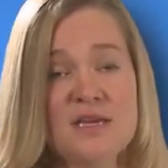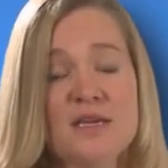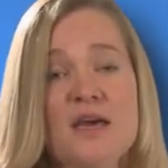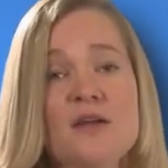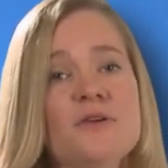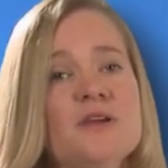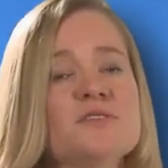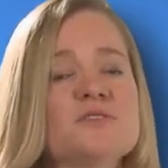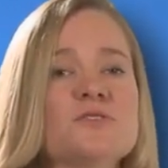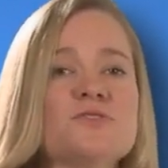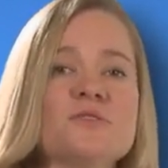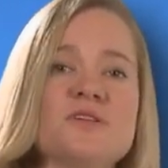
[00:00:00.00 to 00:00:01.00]
Cataract
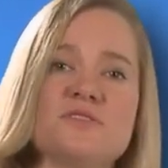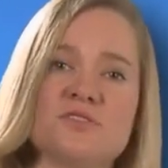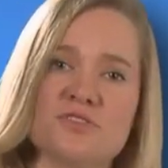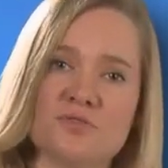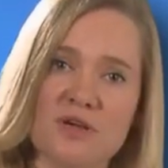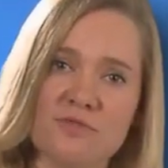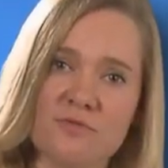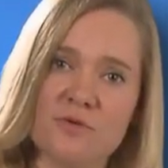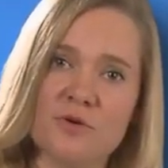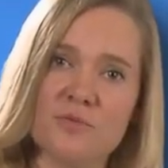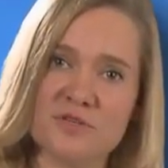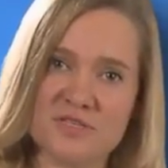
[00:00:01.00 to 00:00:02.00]
surgery is a
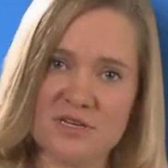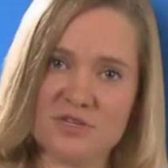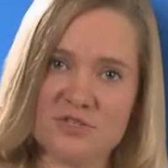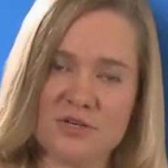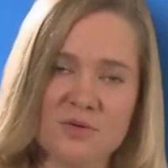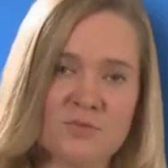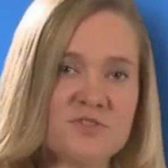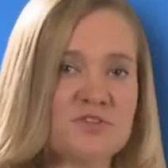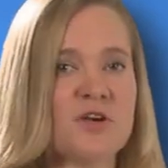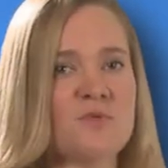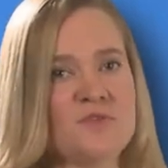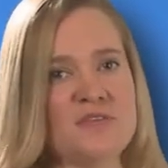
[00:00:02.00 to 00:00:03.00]
straightforward procedure and we'll
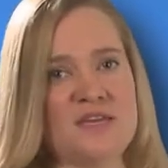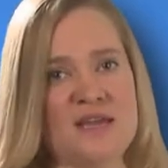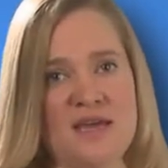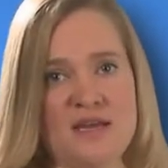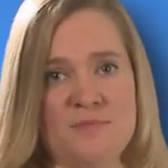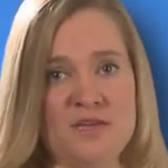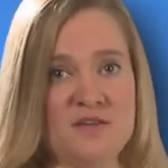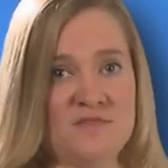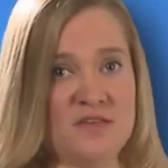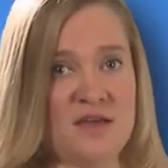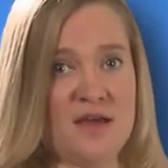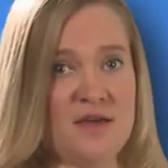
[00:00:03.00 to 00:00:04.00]
start with the anatomy of
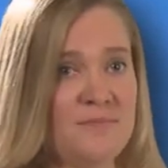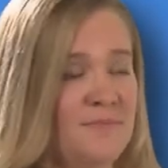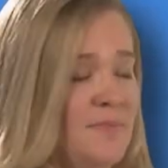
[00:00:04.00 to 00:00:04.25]
the eye.